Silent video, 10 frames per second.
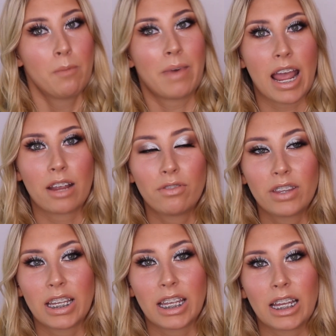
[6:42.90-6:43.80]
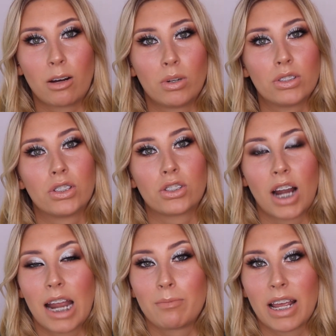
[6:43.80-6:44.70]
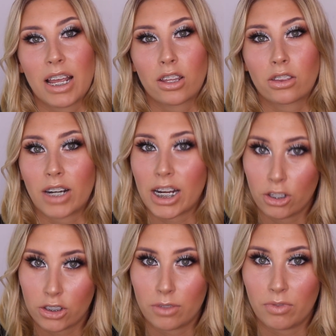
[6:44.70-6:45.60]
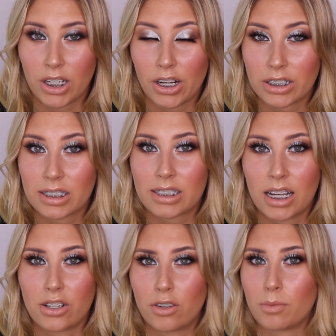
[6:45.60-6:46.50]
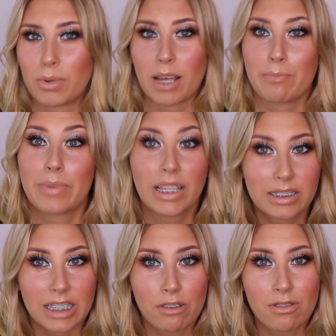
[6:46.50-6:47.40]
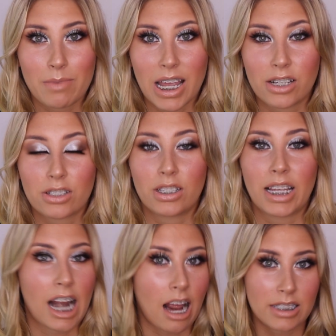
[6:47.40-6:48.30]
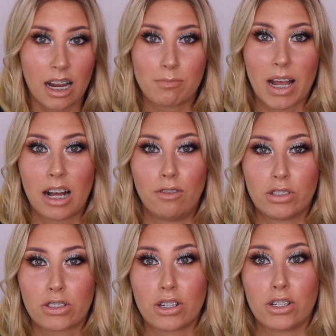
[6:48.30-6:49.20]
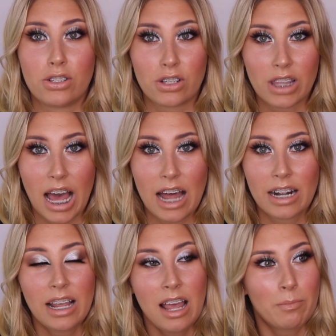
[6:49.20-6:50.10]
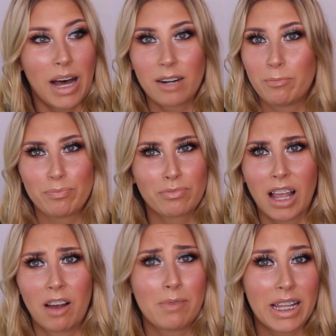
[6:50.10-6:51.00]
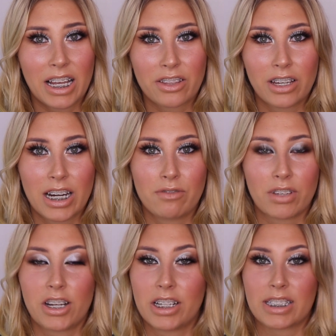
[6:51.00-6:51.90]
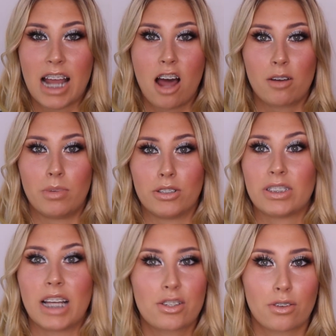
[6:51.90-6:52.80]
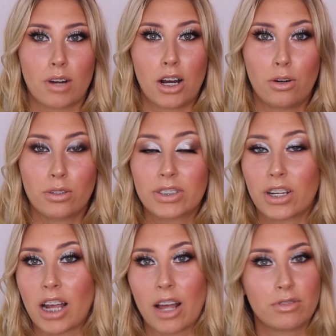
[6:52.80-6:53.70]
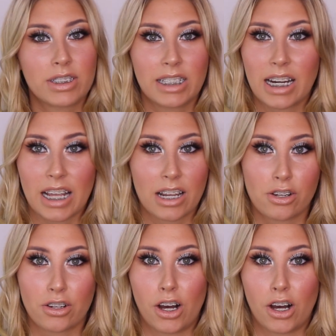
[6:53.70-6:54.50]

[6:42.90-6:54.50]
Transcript: My aim for the year was to try and make 3 YouTube videos because I knew it would be a big step for me to get outside of my comfort zone and do that. But I've made like 13 videos now and I'm on such a roll, so I obviously need to get a new